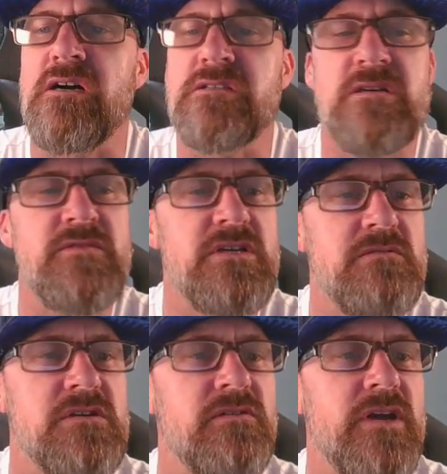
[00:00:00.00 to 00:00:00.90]

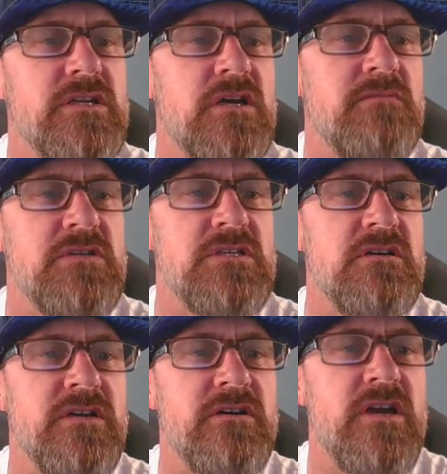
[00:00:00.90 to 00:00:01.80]
Summertime's a great time to sell
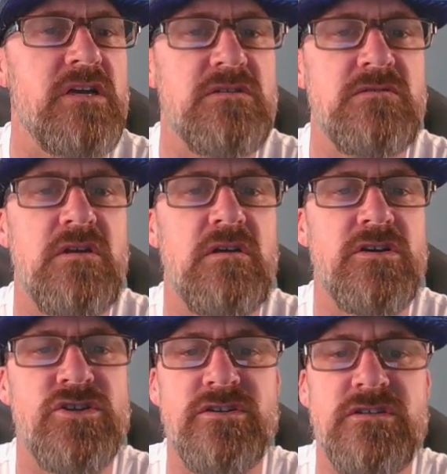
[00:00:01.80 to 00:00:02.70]
international soccer
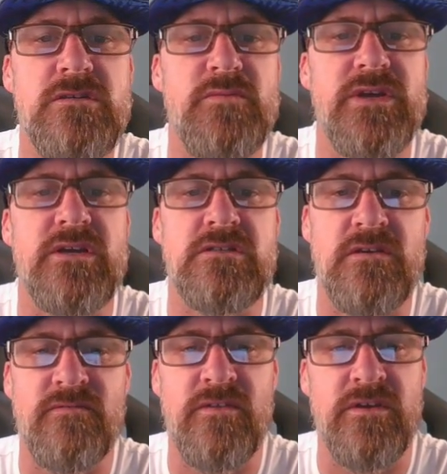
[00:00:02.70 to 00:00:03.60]
jerseys because
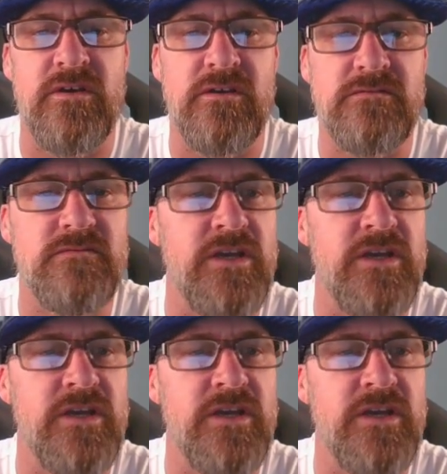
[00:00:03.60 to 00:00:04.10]
of the